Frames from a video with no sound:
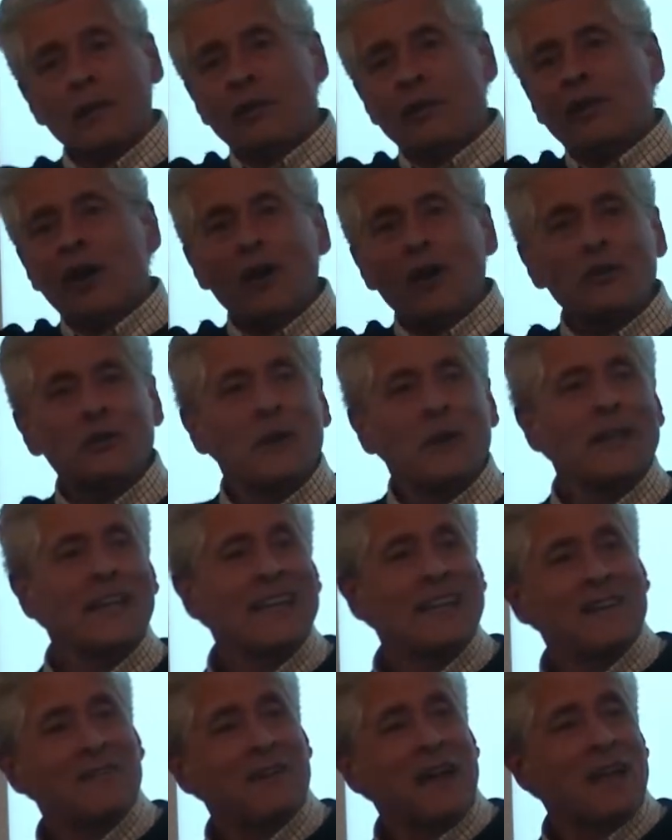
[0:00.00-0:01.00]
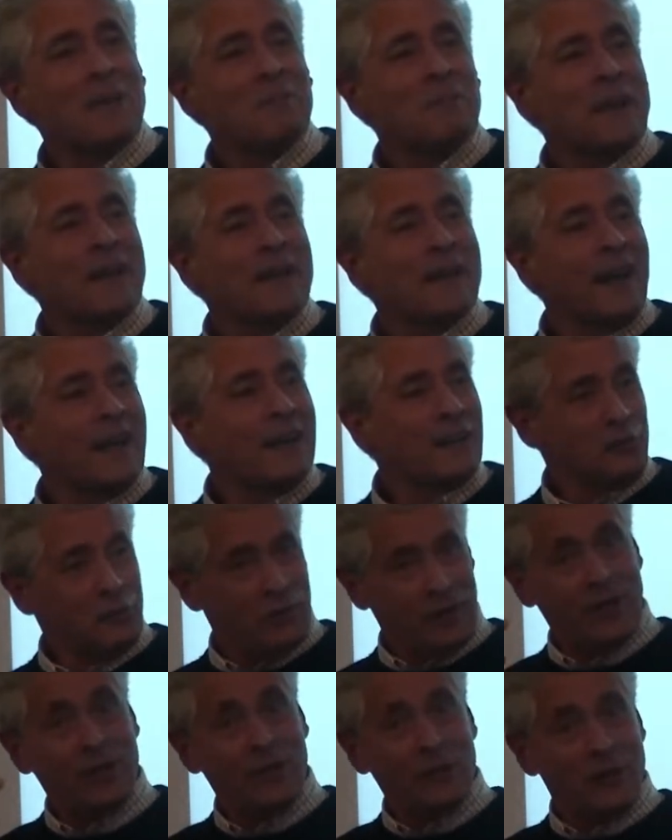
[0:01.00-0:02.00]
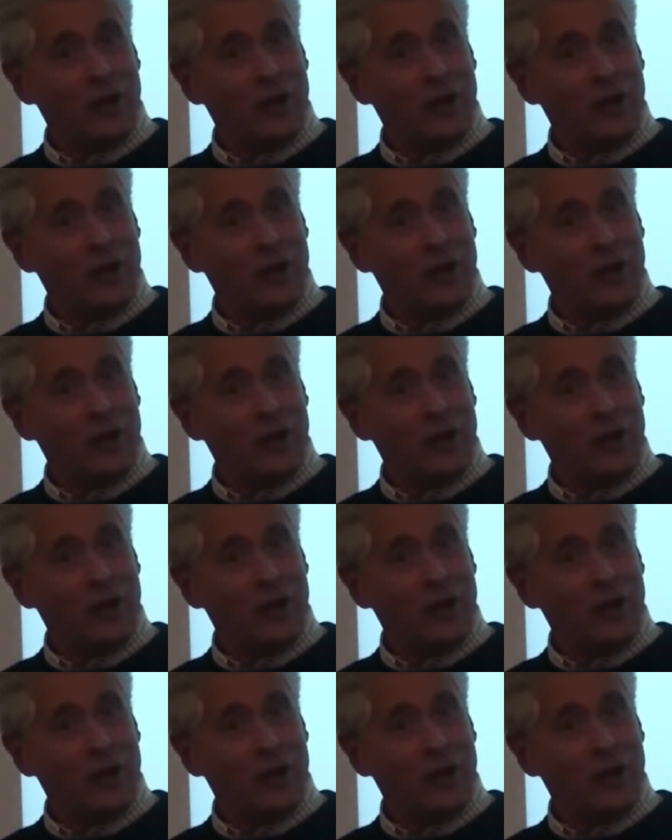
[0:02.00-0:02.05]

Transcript: You go to any developing country,